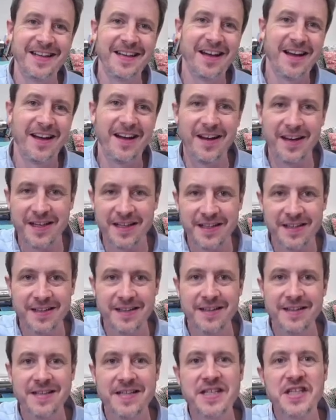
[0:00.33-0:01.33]
Hi,
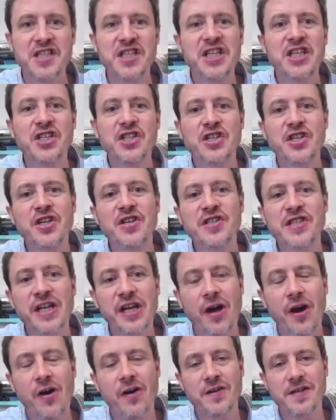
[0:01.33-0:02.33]
this is Introducing
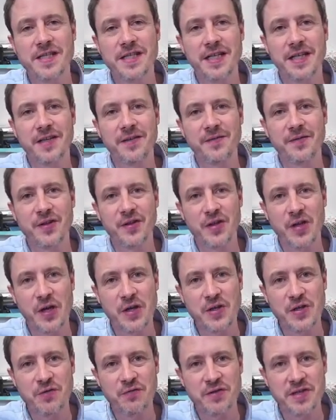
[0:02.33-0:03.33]
HeartSync for
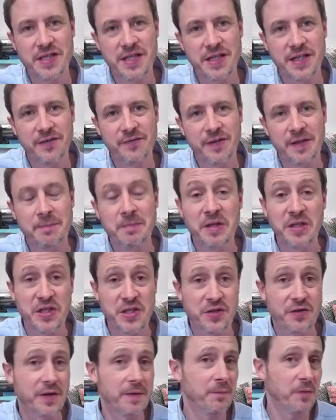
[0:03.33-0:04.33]
those receiving
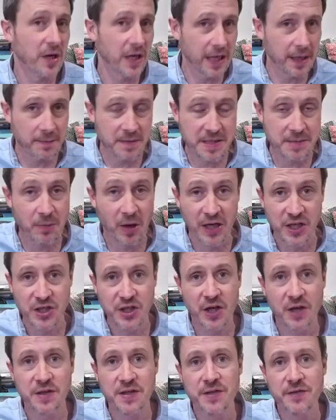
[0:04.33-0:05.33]
ministry. My name is Mike
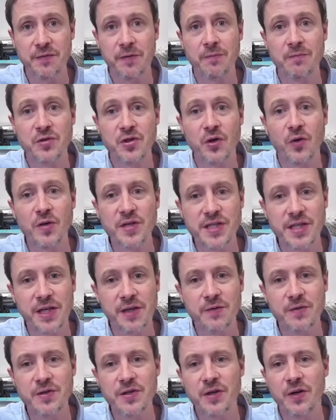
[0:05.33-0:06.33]
Jones from Joy
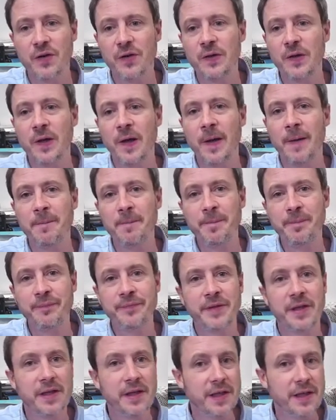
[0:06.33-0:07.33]
Skills Online.
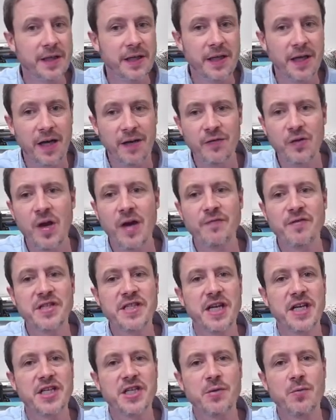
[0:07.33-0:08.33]
Have you ever
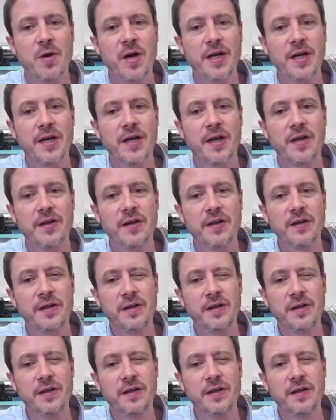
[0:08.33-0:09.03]
said to one another,